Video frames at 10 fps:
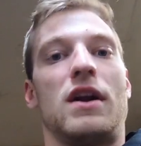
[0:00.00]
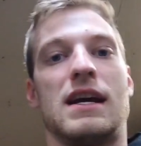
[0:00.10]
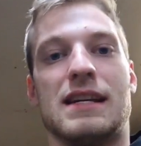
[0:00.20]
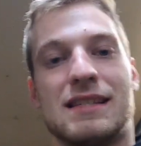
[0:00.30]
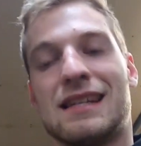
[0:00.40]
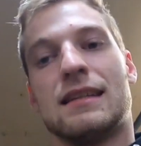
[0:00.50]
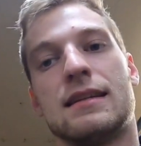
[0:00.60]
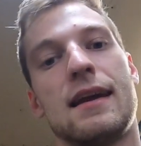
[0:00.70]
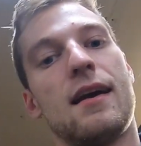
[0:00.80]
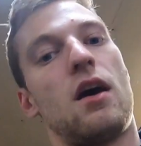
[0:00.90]

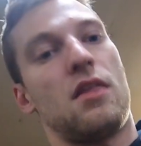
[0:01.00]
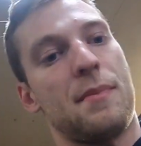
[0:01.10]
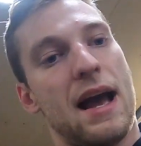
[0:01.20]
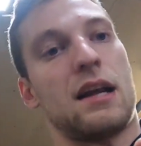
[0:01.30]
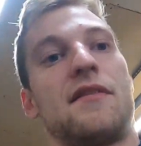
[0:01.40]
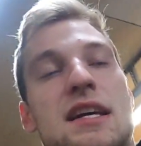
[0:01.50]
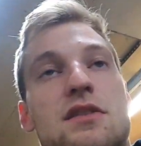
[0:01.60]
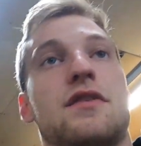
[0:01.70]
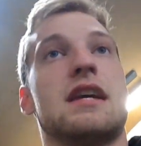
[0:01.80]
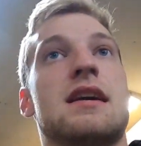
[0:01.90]
180/60 on the back of an
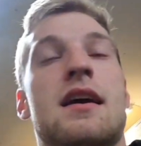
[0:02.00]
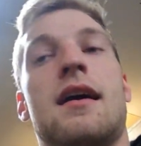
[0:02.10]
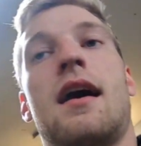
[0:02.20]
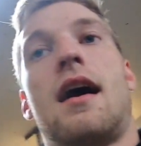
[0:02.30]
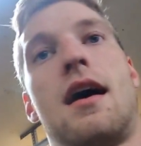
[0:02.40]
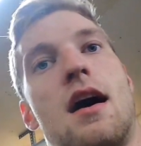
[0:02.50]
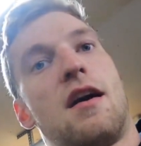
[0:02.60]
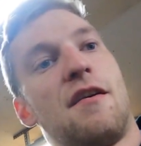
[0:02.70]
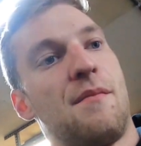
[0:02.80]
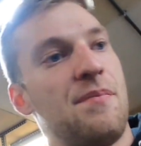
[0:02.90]
SV,
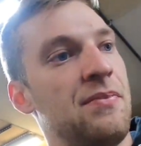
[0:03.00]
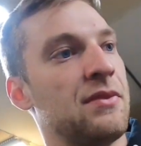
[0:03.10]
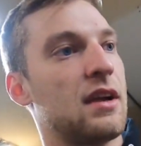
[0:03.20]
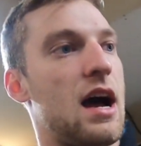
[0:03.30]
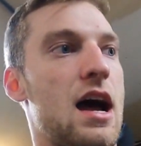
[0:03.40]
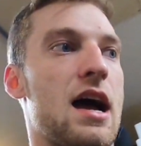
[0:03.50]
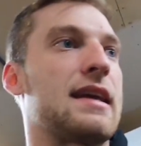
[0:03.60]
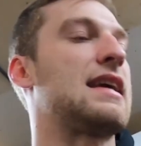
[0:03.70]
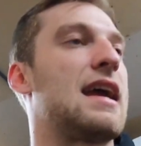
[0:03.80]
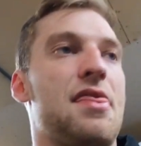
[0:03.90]

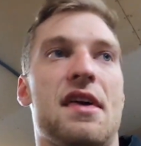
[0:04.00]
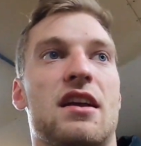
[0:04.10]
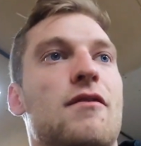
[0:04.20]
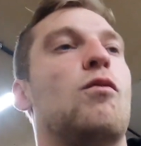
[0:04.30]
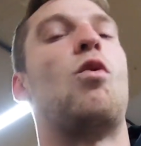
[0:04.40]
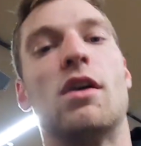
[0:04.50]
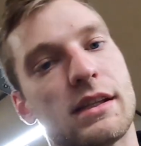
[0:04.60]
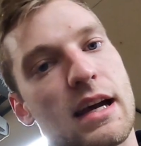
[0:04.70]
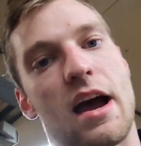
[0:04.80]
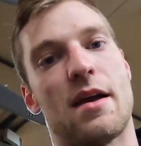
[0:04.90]
I can't think of
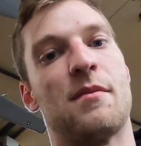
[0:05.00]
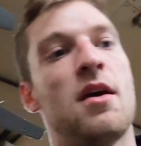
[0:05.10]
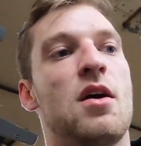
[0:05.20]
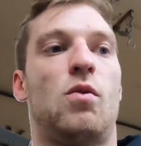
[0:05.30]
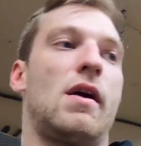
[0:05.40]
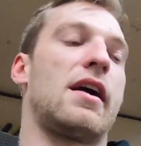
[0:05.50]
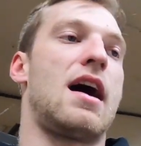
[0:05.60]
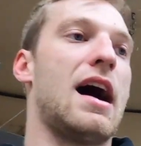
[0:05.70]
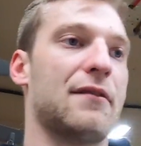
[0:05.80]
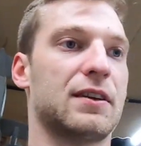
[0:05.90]
one time
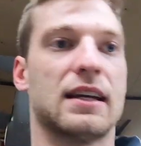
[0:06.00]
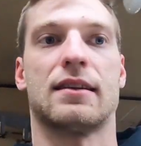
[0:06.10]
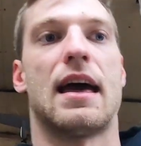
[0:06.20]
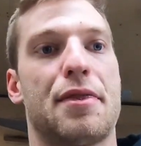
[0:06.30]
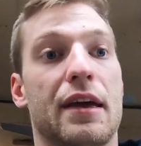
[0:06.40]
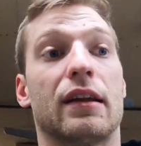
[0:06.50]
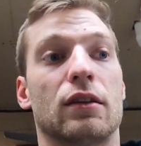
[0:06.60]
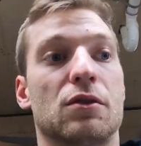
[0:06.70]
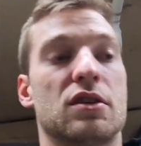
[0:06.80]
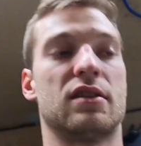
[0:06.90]
where I've kicked that
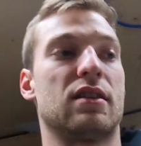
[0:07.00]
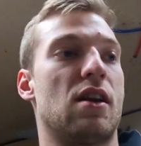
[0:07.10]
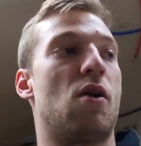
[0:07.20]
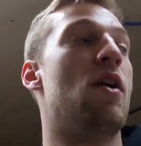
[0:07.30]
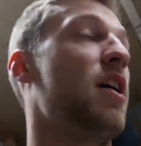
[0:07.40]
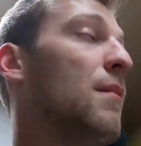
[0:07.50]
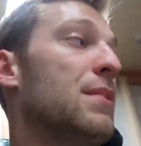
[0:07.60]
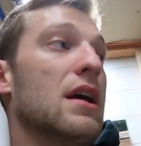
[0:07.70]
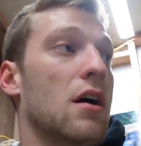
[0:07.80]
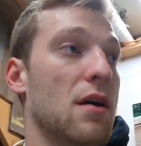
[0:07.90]
thing loose. You know,
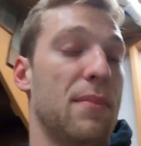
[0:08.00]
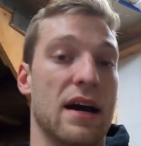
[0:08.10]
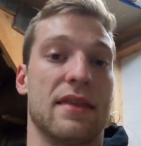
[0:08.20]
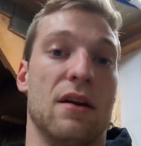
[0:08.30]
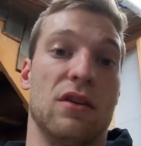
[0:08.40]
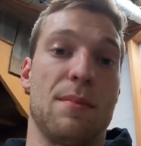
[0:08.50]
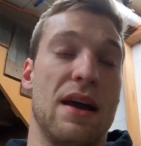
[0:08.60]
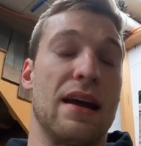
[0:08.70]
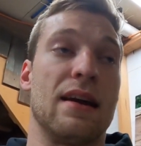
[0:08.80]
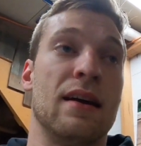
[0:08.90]
being on a bike that only
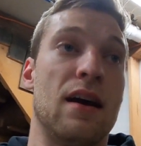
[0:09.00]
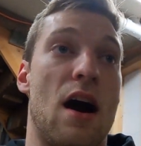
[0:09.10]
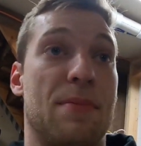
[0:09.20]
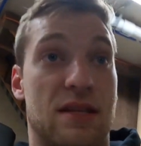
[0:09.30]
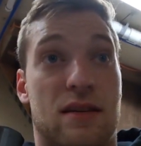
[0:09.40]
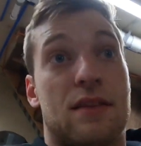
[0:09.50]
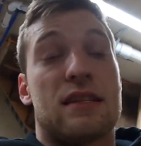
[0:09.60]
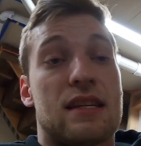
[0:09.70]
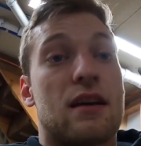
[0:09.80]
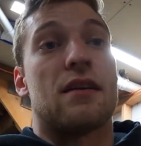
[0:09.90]
made, up until
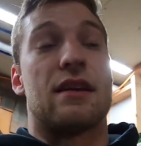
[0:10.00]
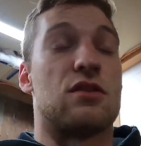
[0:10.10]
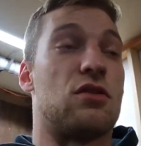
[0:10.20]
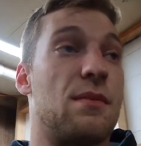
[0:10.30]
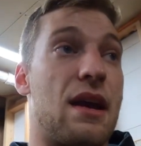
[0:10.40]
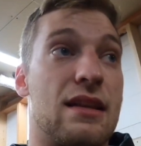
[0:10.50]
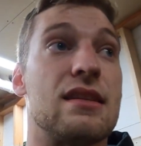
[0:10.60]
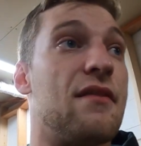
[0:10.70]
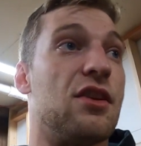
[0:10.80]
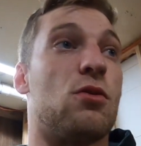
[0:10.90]
this year, that's only made
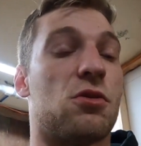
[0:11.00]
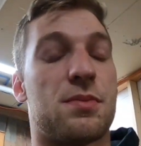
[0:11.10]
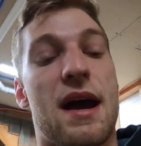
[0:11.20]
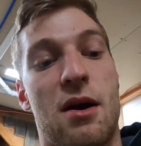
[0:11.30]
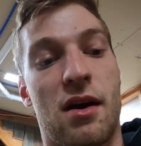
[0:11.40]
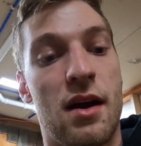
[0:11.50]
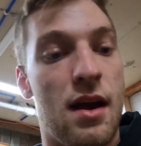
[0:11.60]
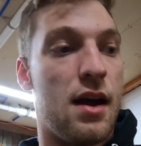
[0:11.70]
70 horsepower,